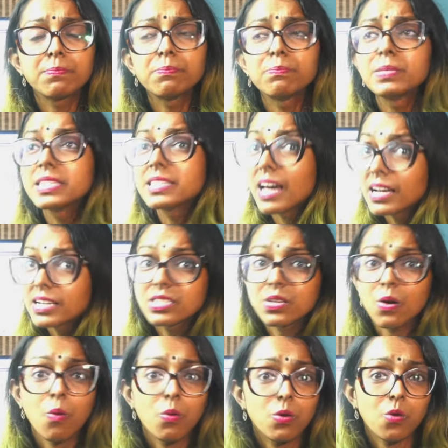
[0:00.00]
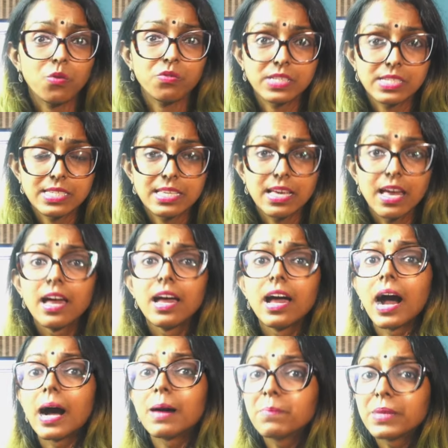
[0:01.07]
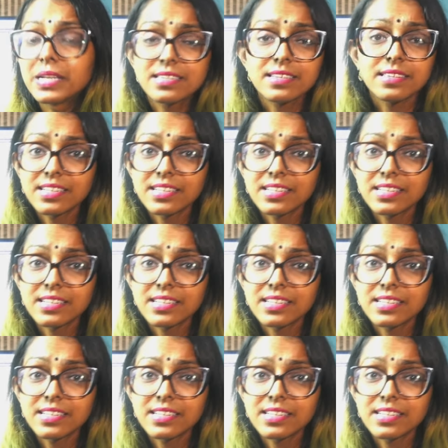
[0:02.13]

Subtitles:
besides all of this amazing